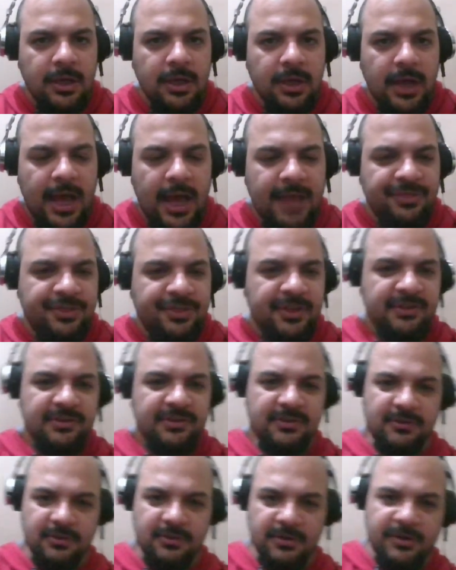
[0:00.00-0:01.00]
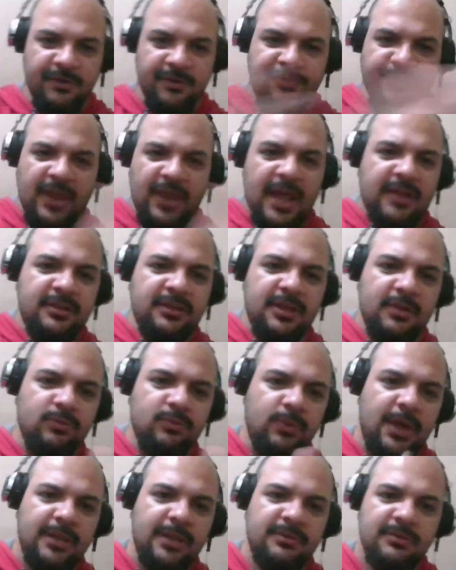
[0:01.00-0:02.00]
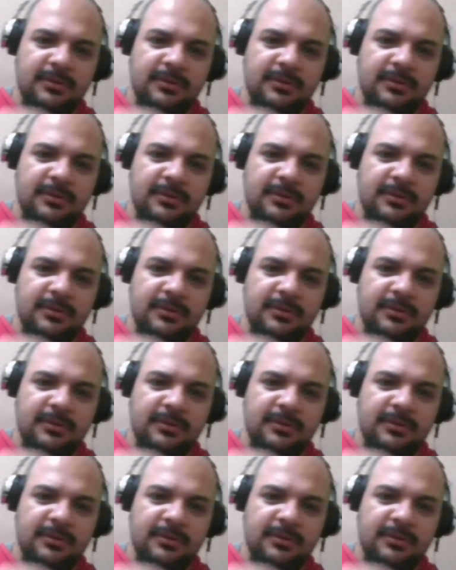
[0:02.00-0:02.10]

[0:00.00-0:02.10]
And this reflected what